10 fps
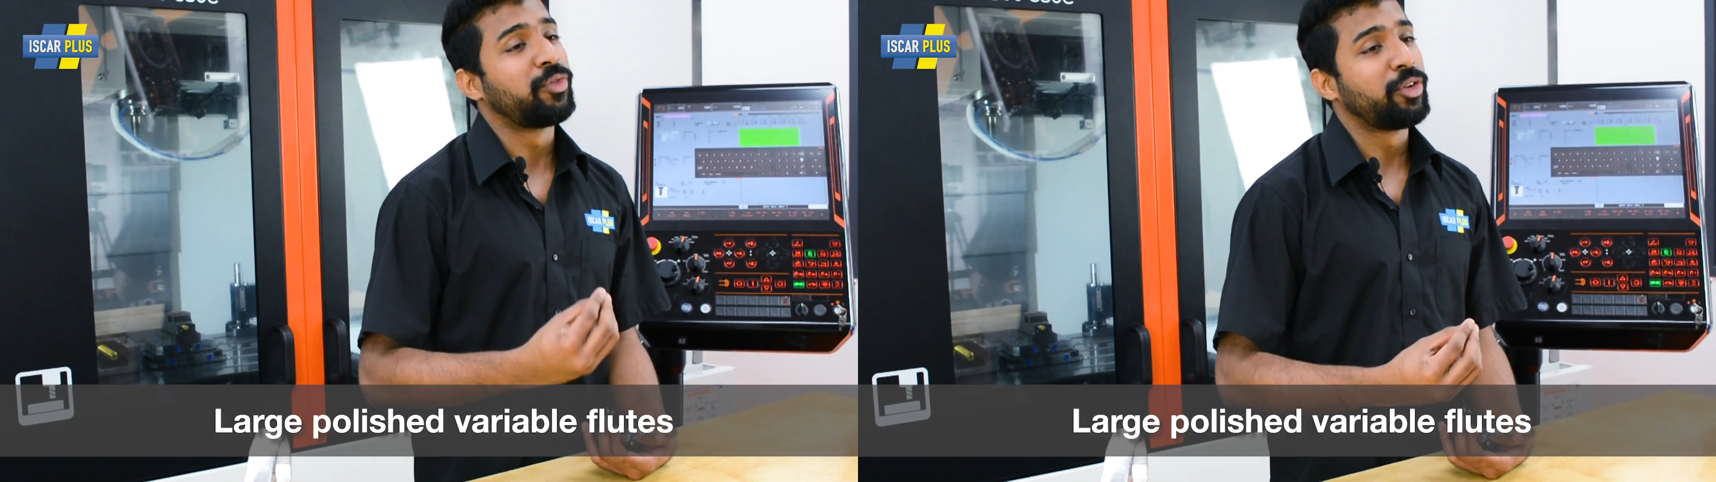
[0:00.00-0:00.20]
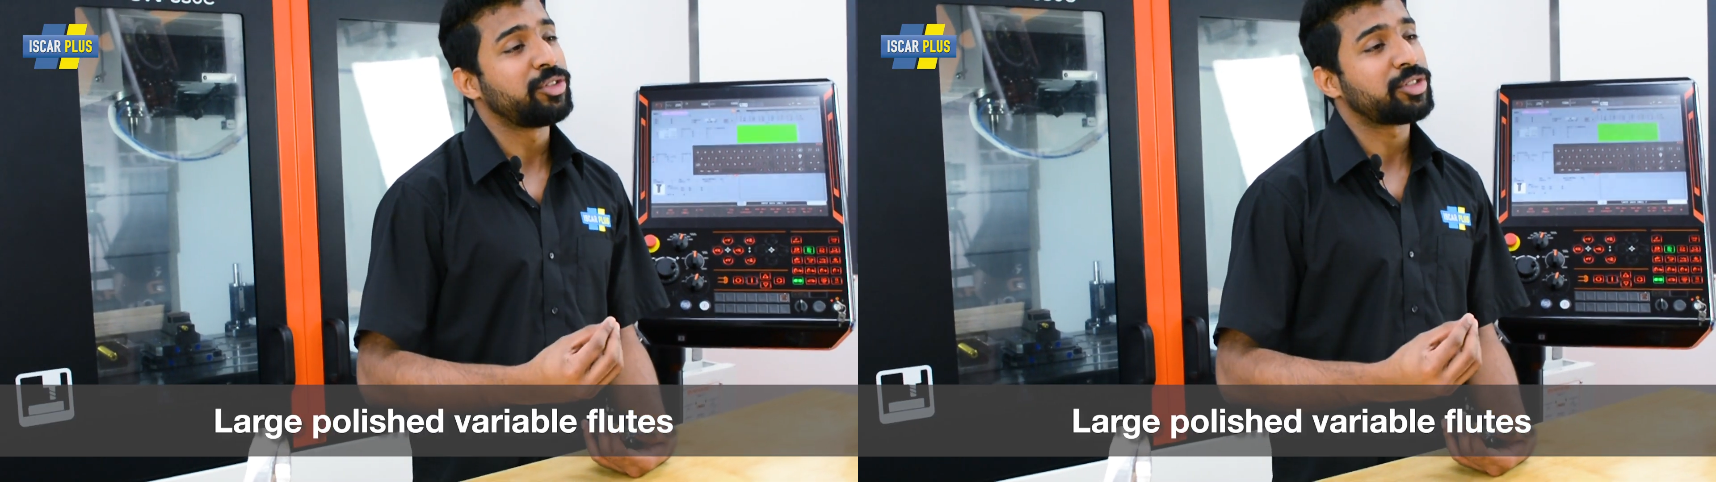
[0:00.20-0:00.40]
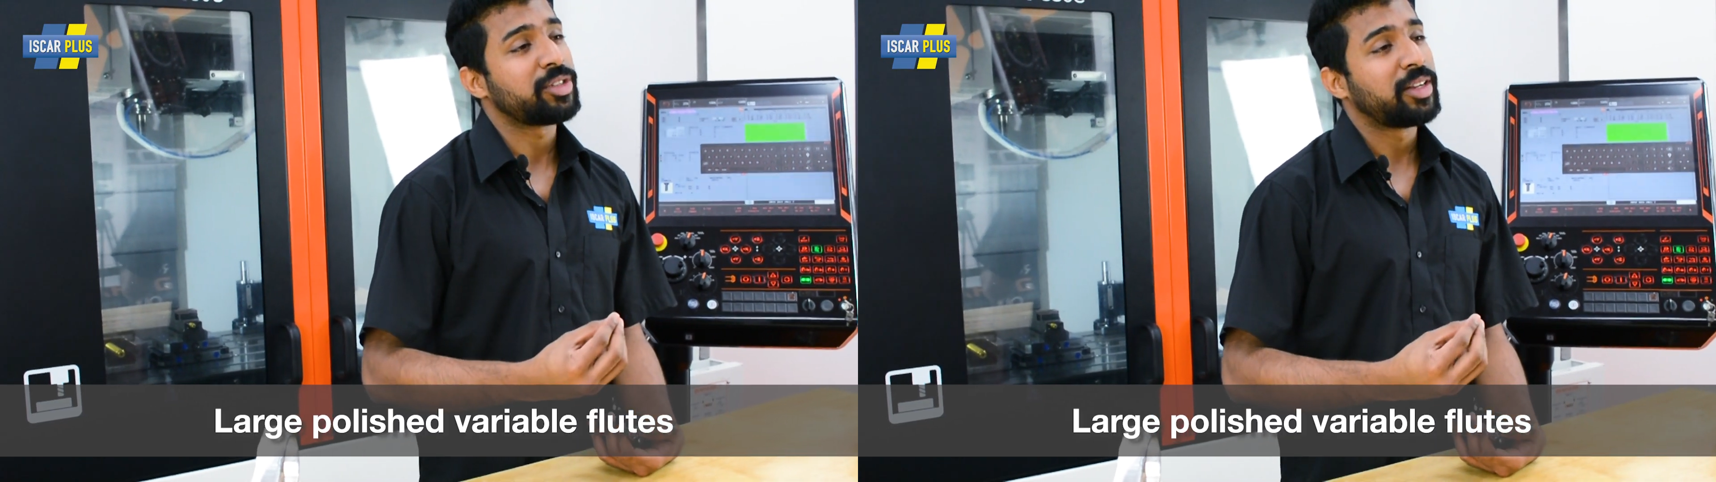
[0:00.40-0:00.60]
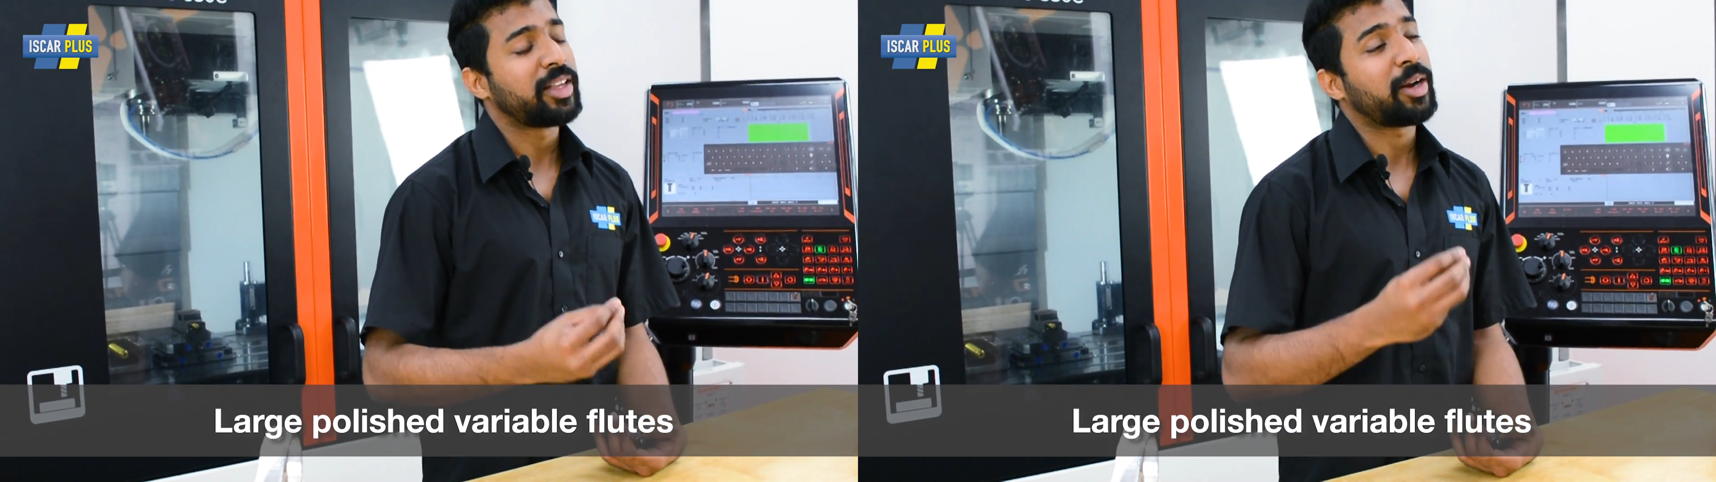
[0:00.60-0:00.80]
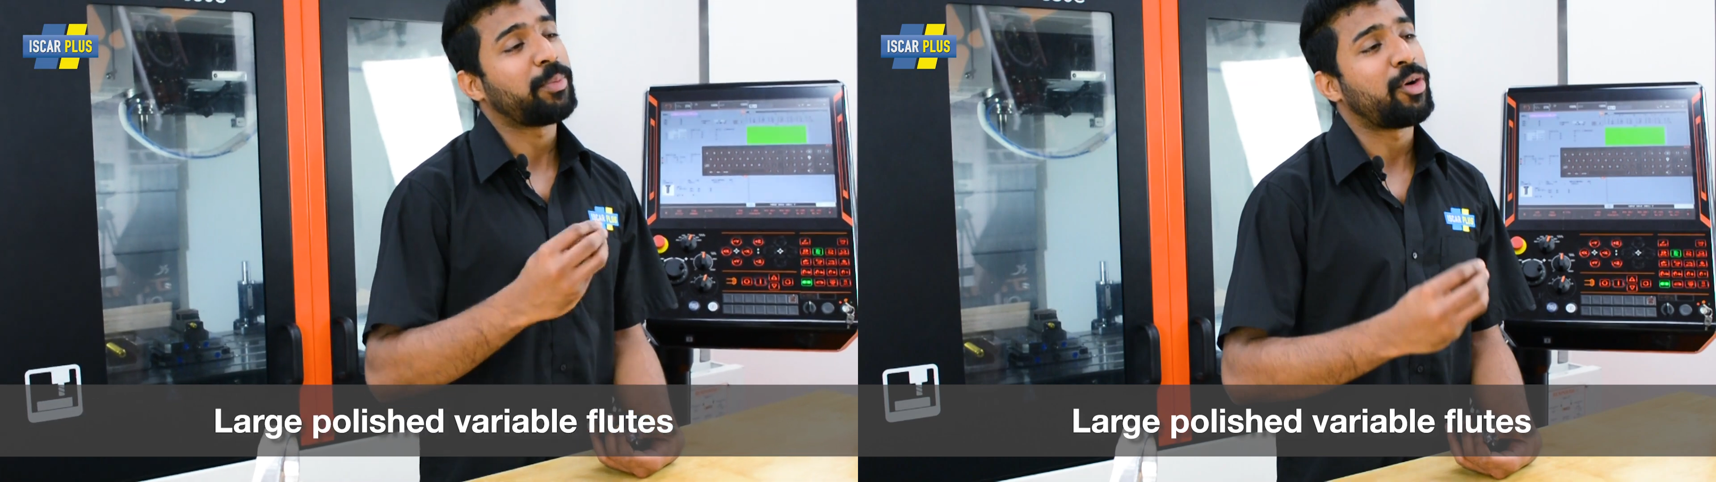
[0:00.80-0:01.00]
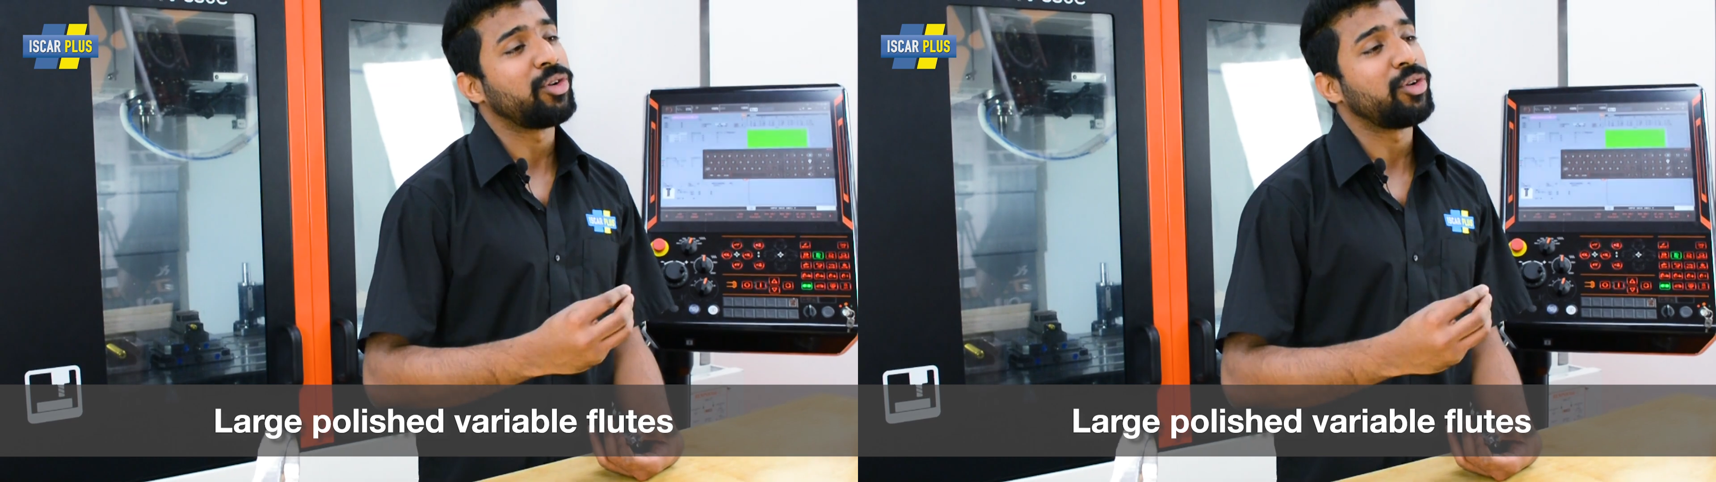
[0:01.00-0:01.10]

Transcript: flutes that are